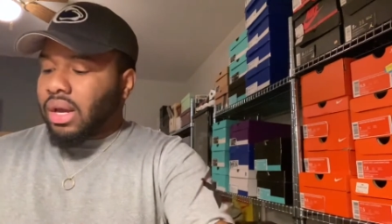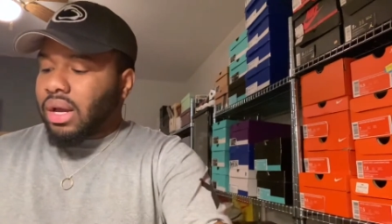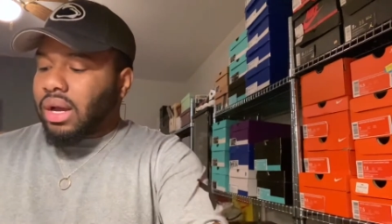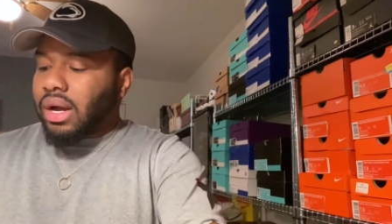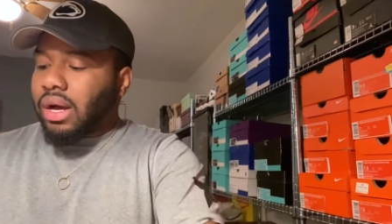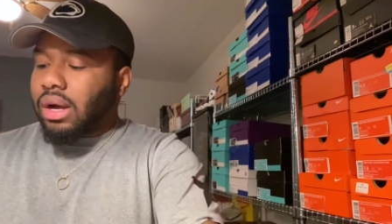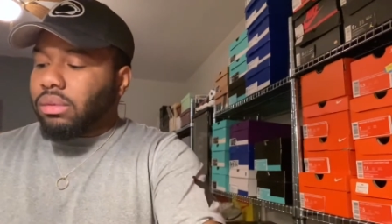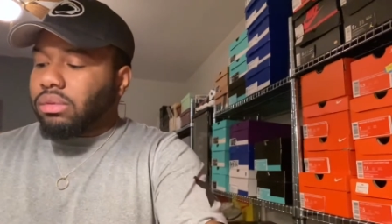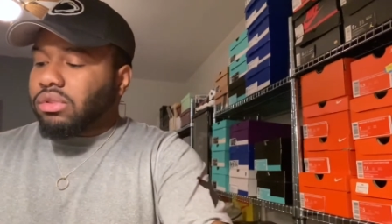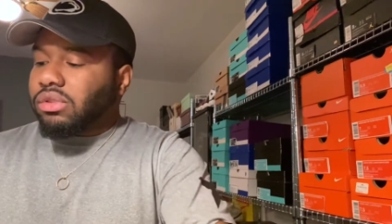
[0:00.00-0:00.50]

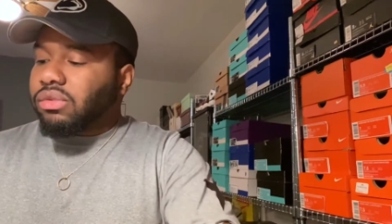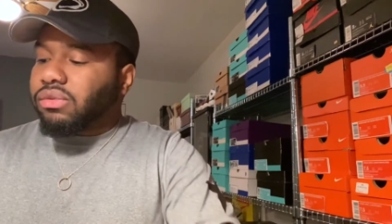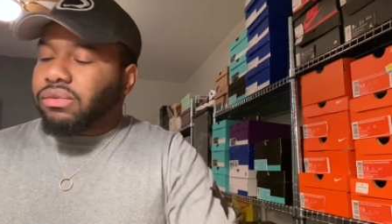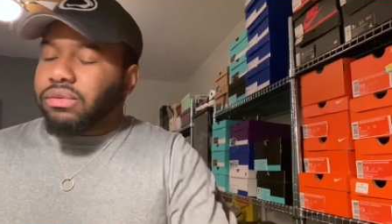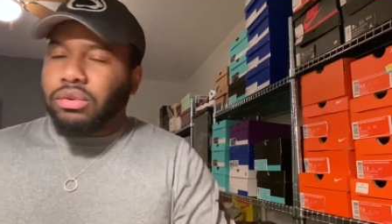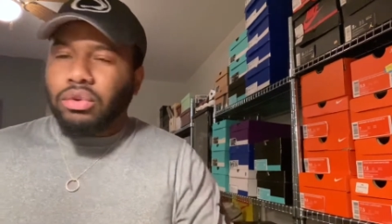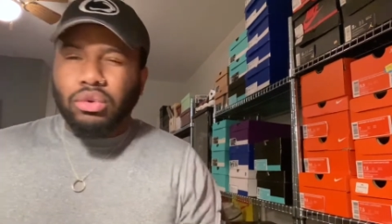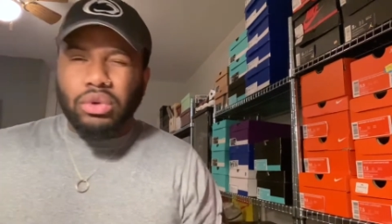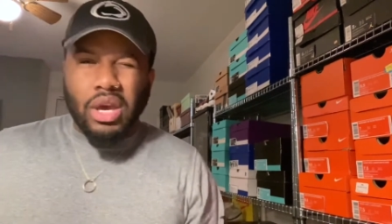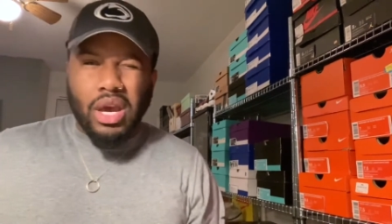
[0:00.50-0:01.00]
uh, was
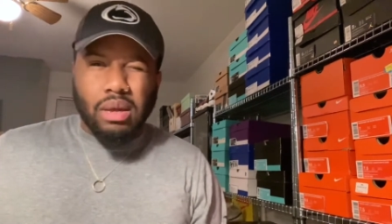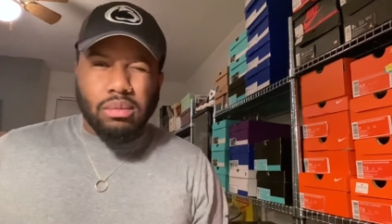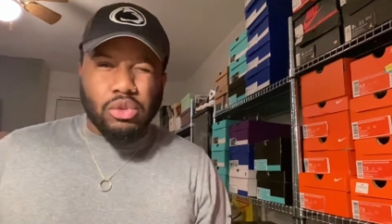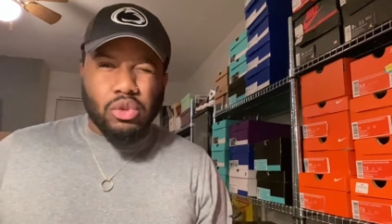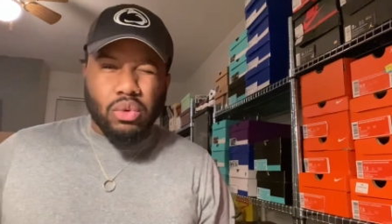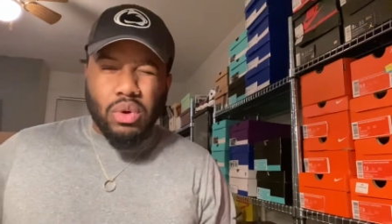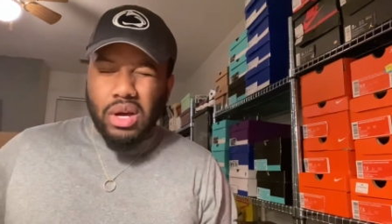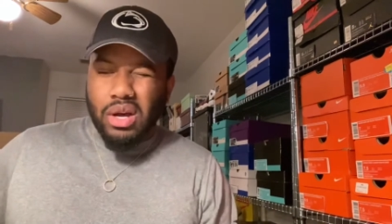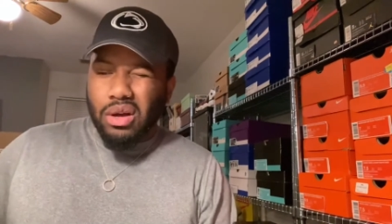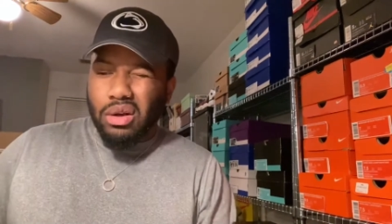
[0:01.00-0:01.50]
flu game
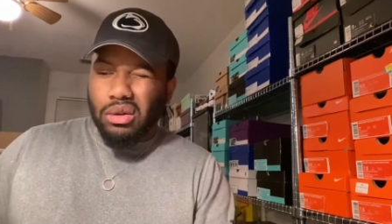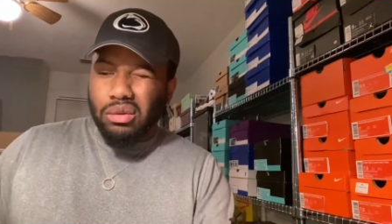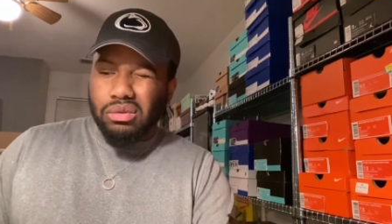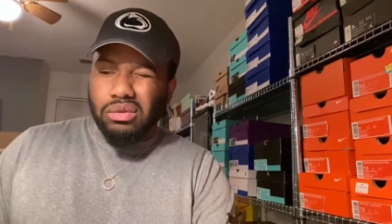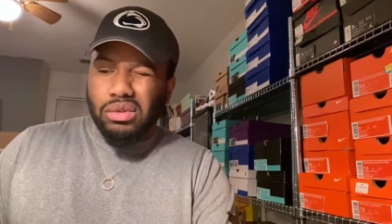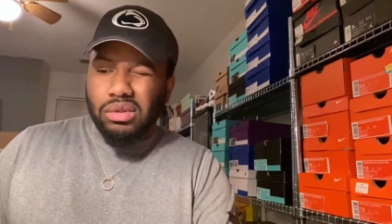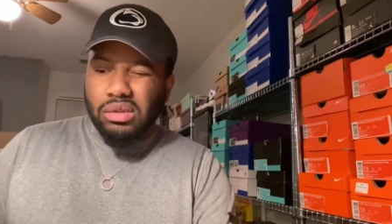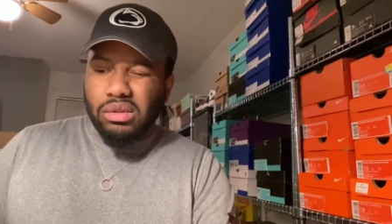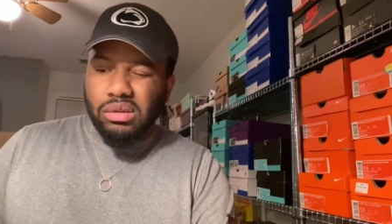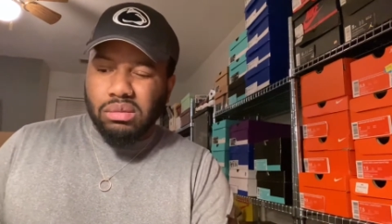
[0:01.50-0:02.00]

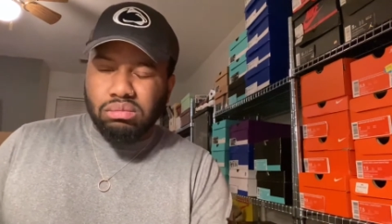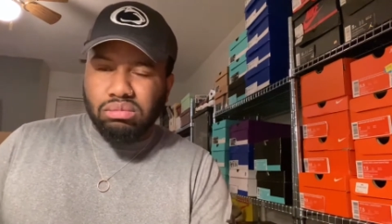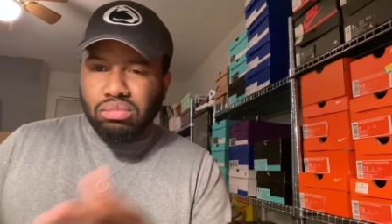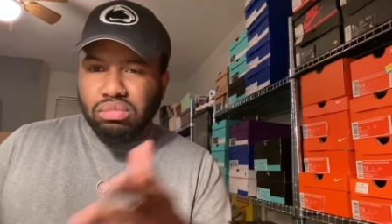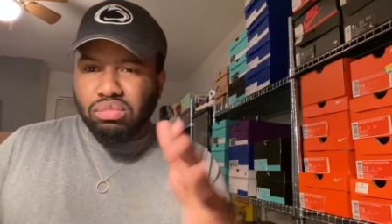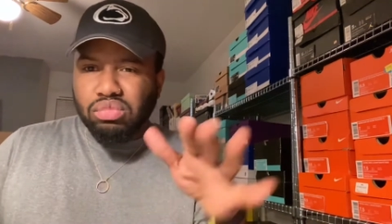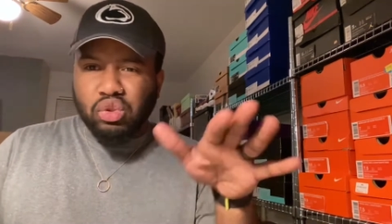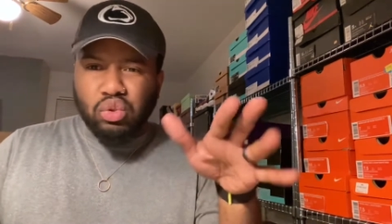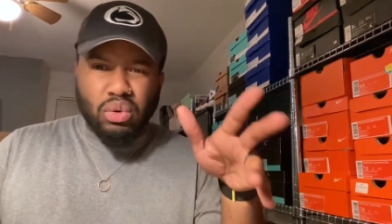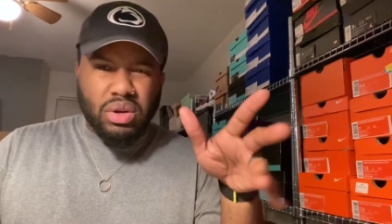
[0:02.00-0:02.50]
12s
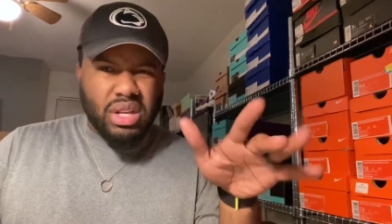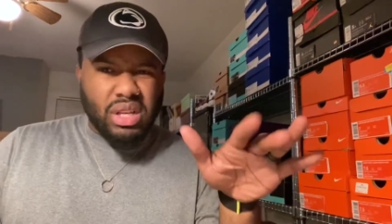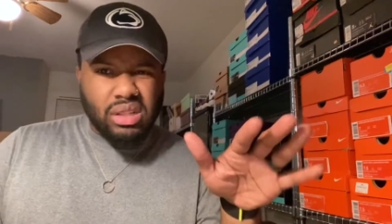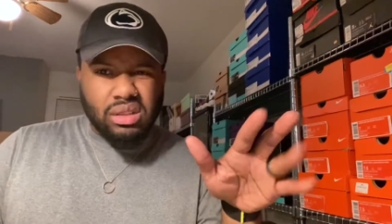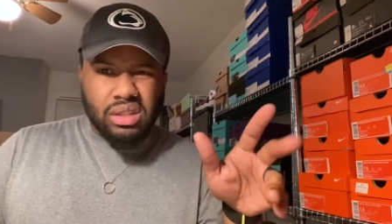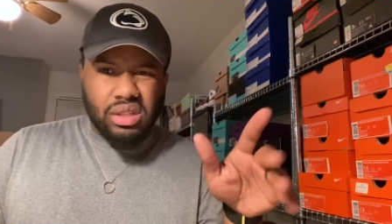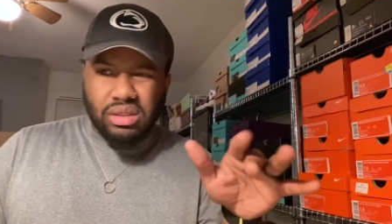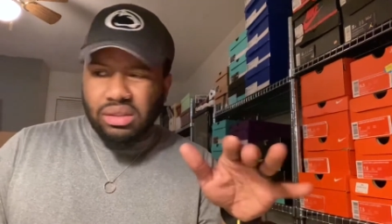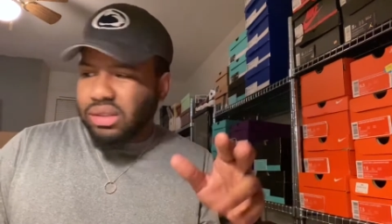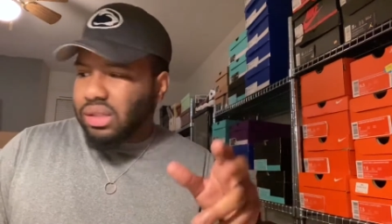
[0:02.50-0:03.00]

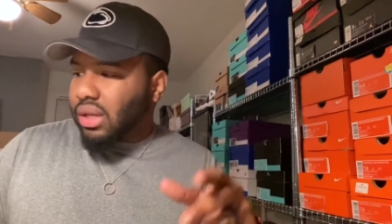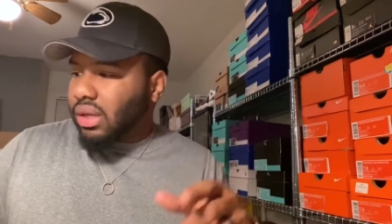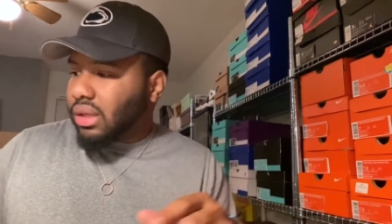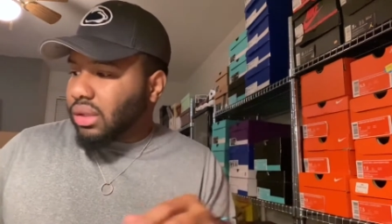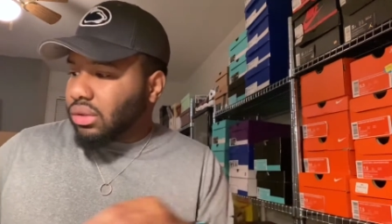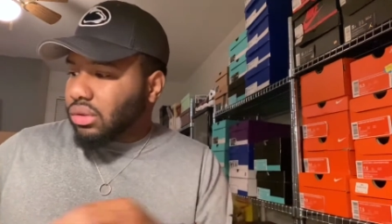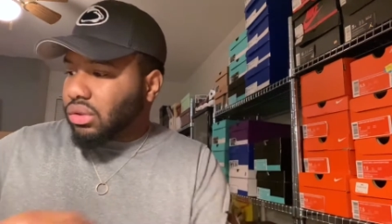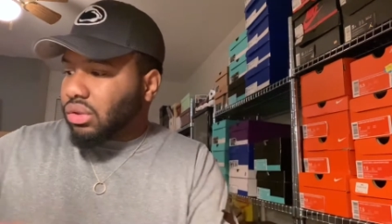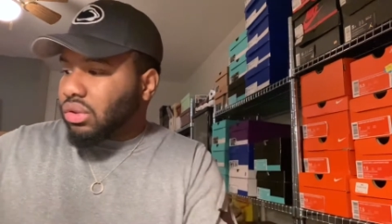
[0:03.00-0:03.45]
2016ish